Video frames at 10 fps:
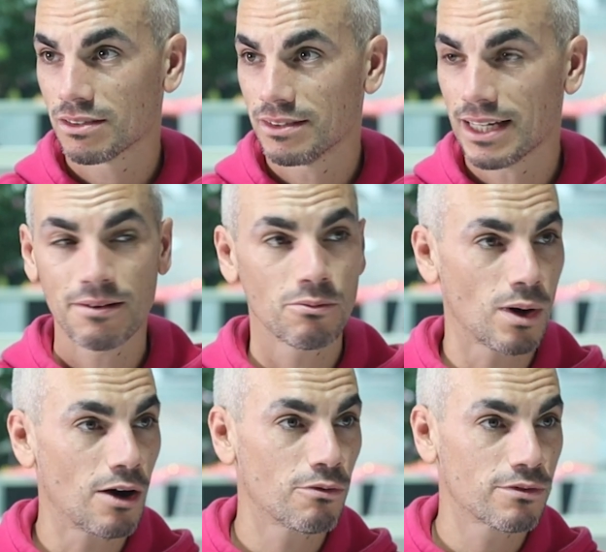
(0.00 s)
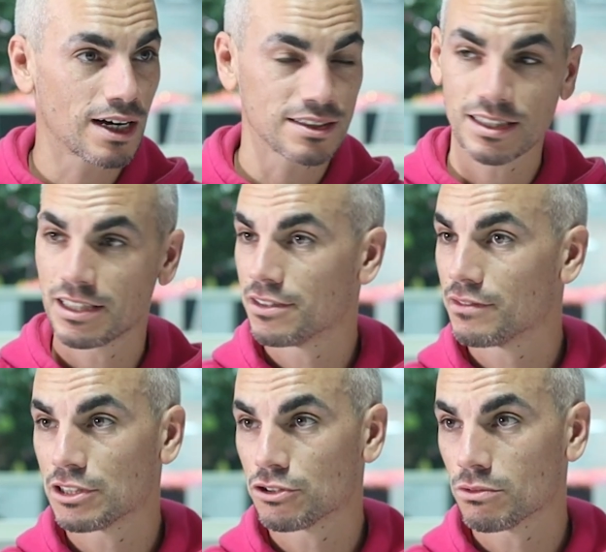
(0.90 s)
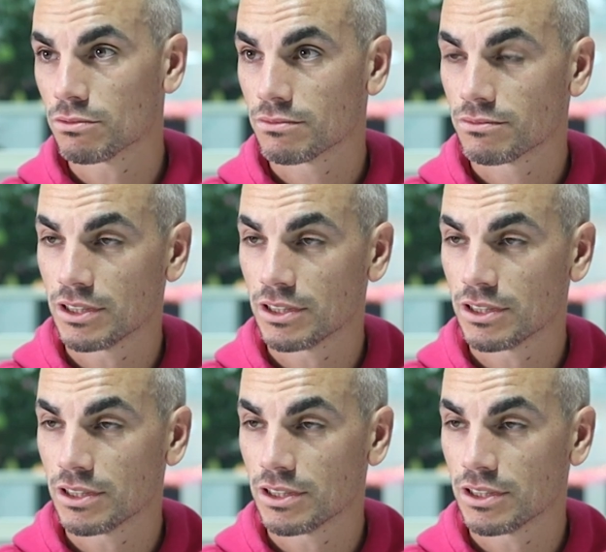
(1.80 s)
net wealth as an individual.